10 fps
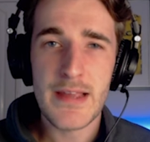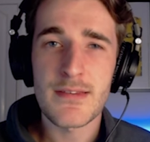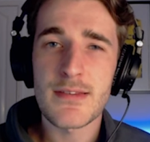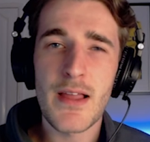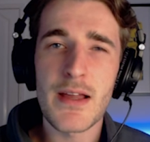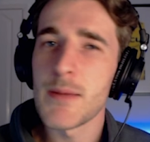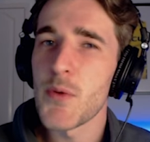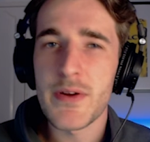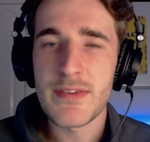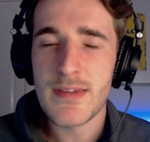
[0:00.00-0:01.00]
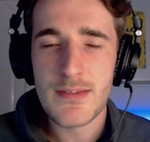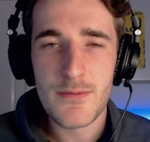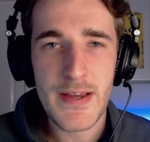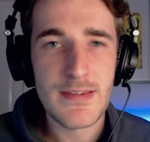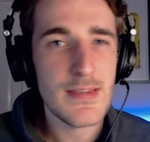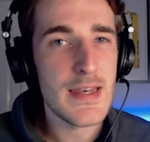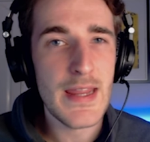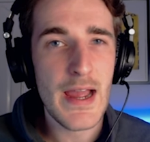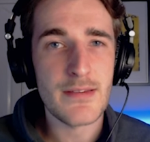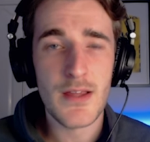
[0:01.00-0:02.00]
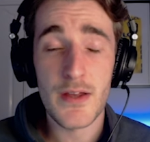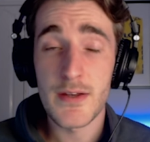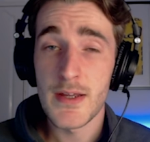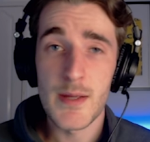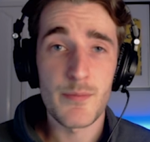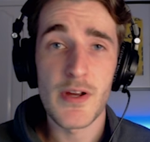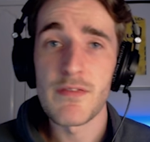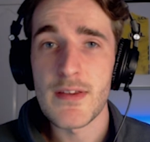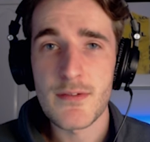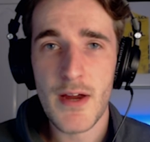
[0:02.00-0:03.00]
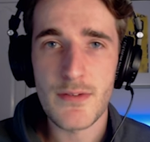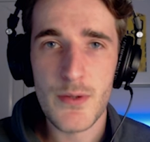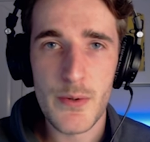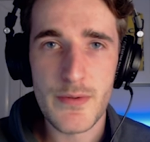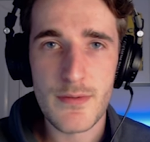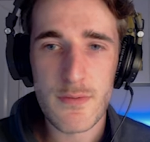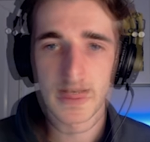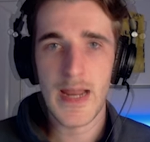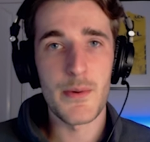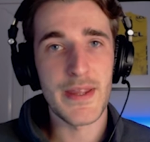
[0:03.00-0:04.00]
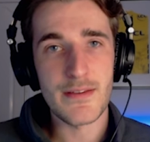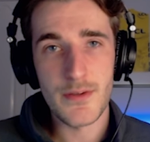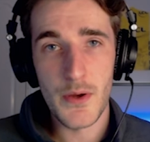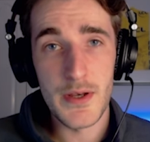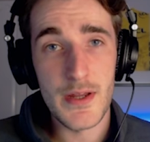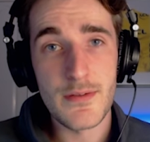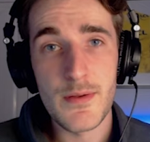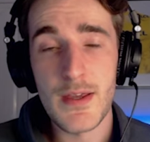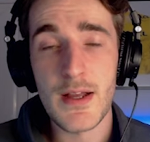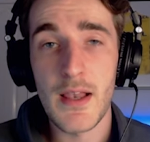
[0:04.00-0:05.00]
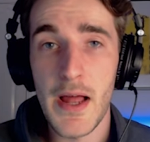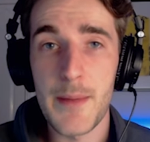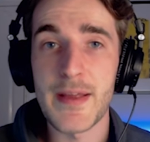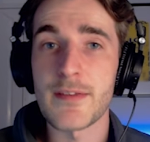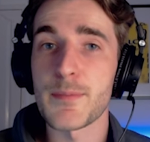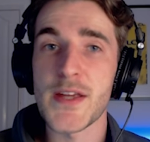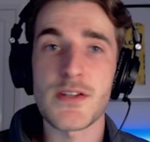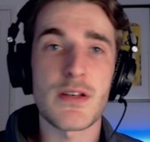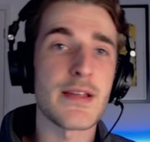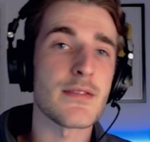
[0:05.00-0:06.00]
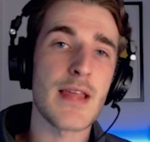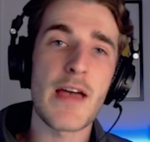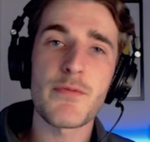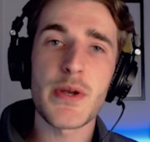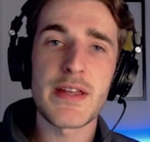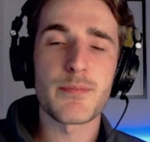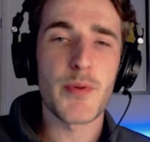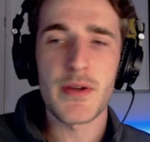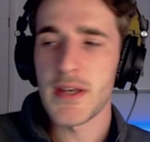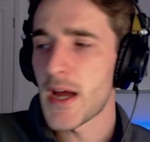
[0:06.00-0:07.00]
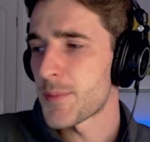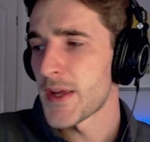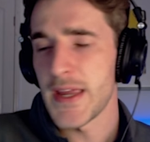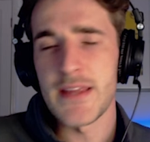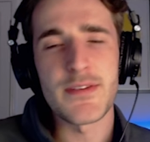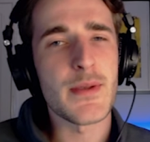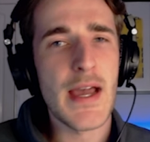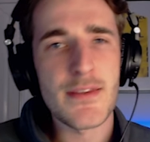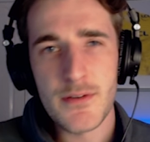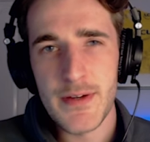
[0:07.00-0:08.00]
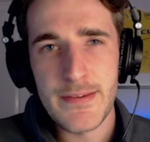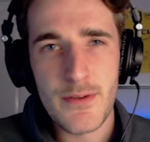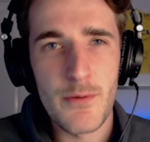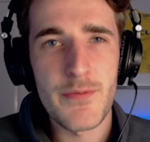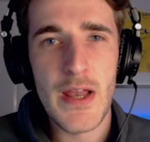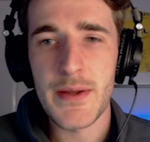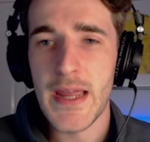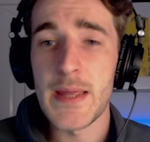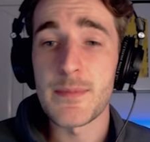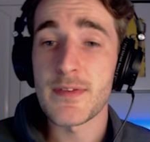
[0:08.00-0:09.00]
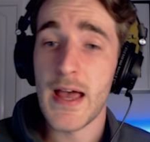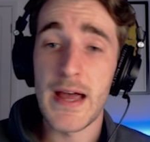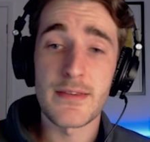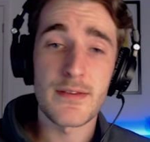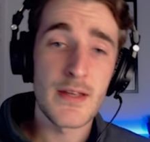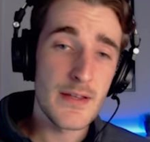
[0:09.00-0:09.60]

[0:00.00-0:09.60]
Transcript: a slightly more consistent race than he has done in previous Grand Tours. Now we get on to the climbing specialists. Everyone is broken up into categories on Velogames, and